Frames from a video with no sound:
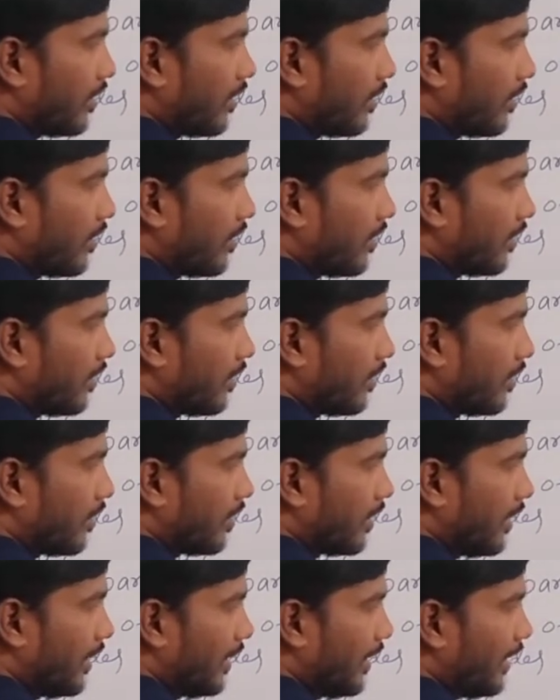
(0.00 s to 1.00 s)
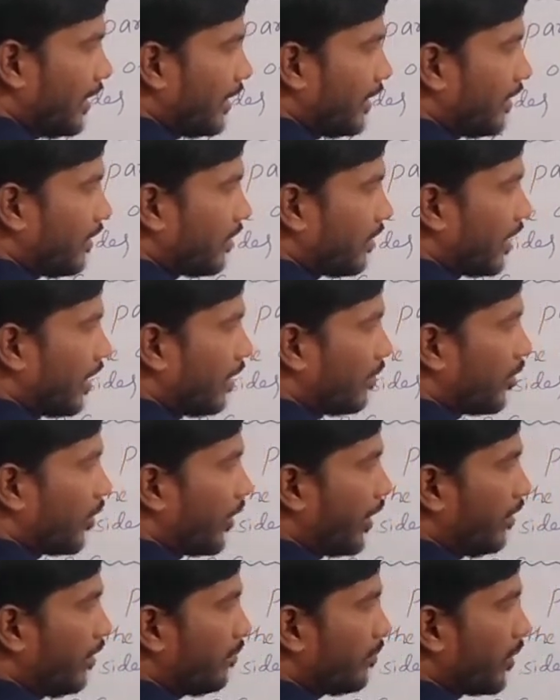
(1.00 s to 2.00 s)
E I am drawing
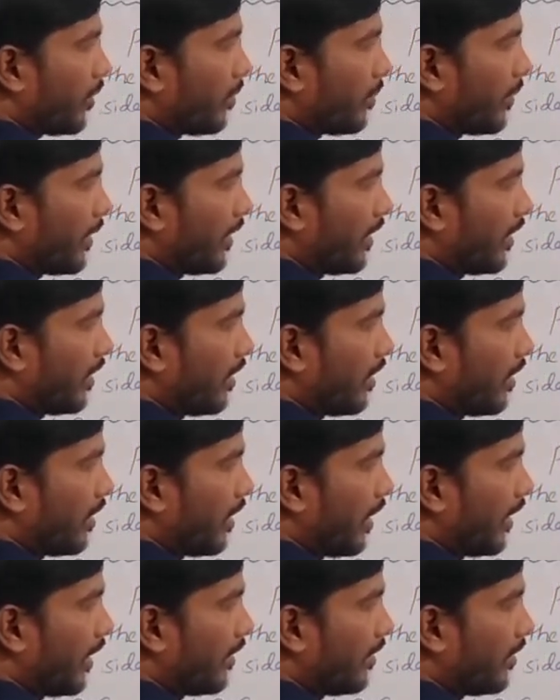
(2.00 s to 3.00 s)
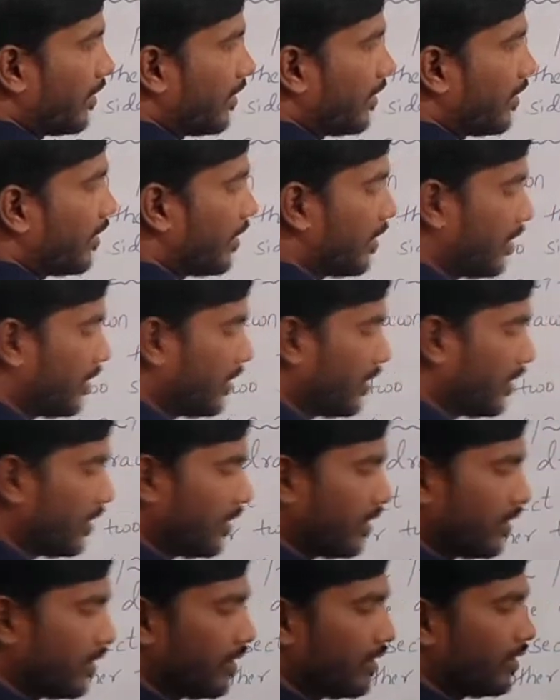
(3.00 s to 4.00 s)
perpendicular line.
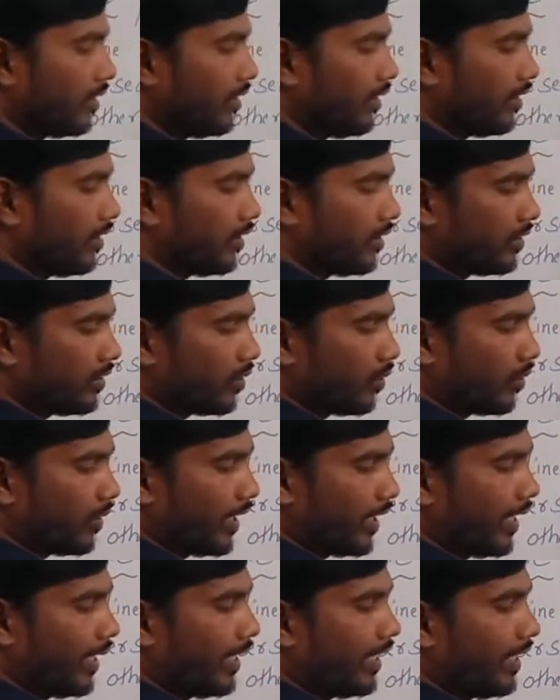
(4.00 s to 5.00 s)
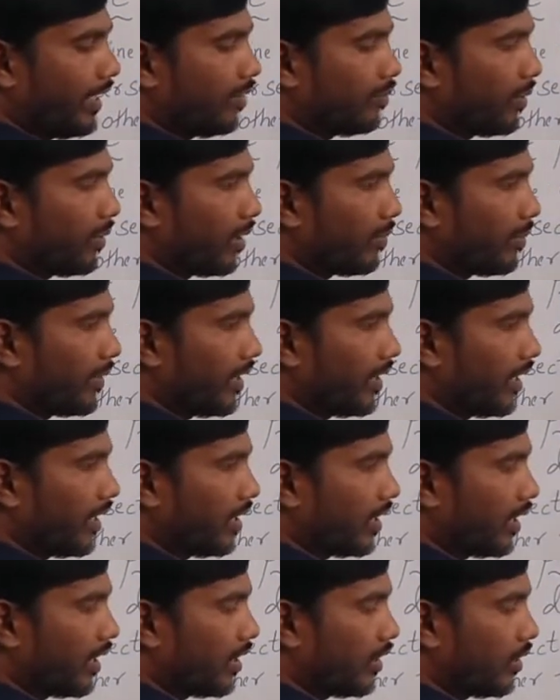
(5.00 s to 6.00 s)
So AD perpendicular to
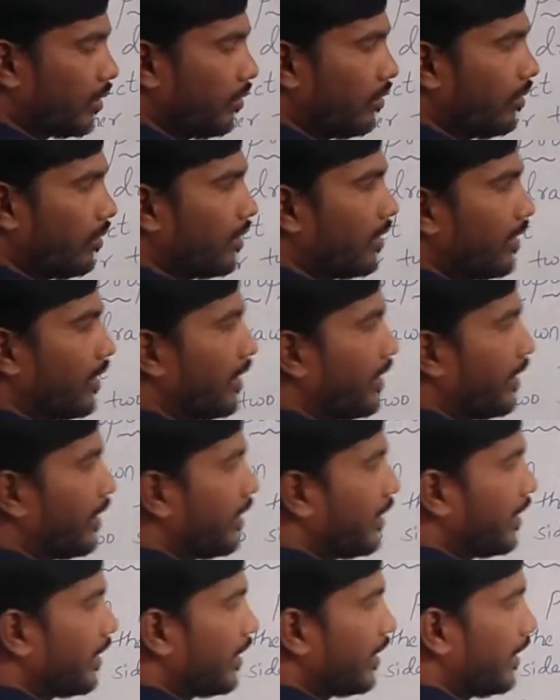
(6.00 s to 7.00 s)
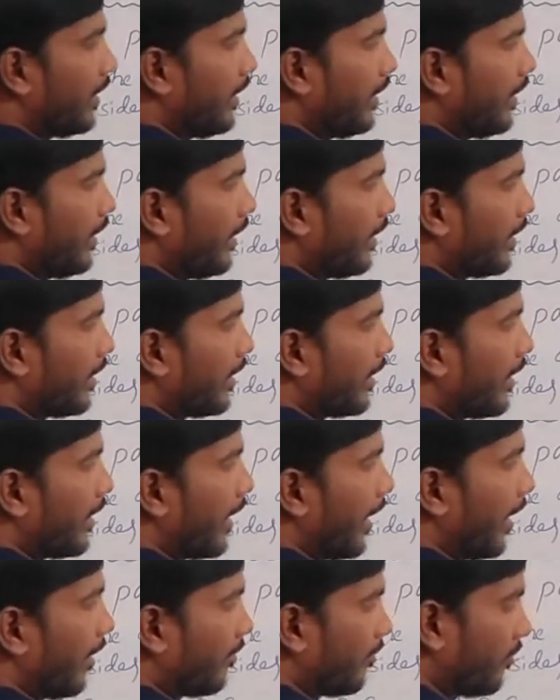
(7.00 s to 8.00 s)
EF.
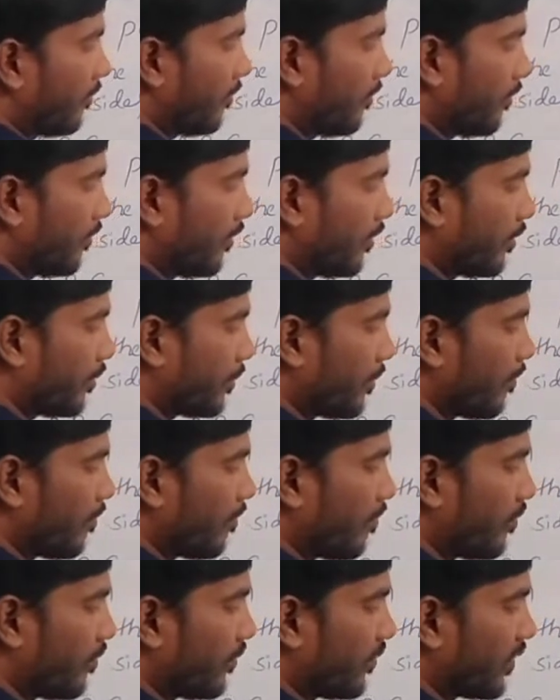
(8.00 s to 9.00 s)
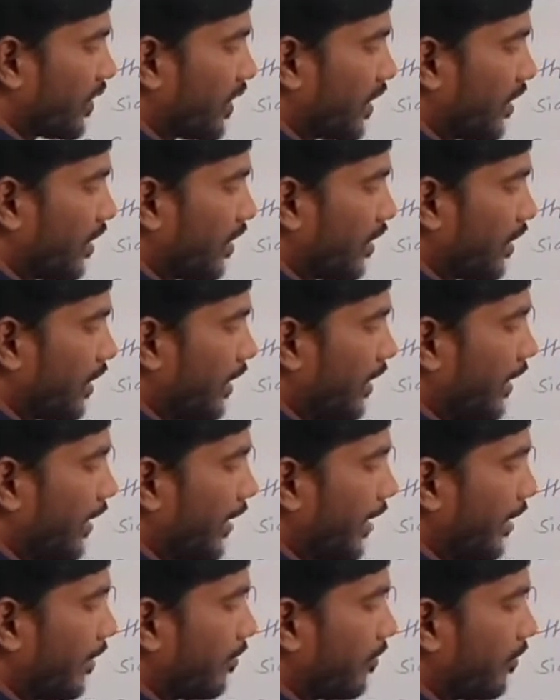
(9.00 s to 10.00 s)
EF.
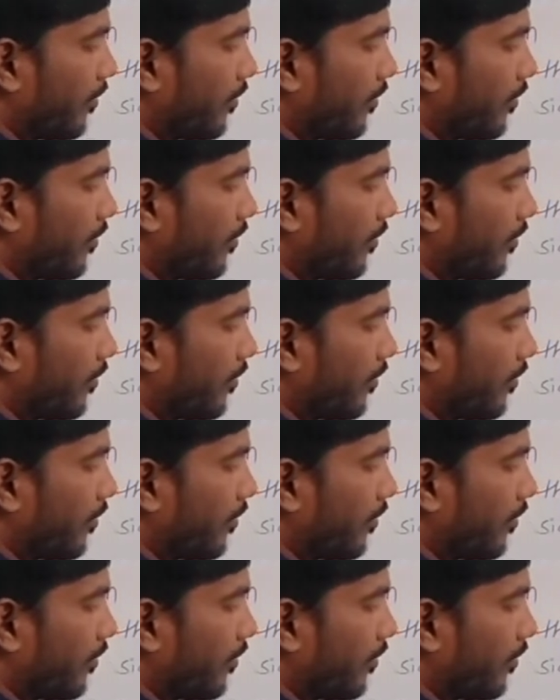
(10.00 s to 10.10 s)
So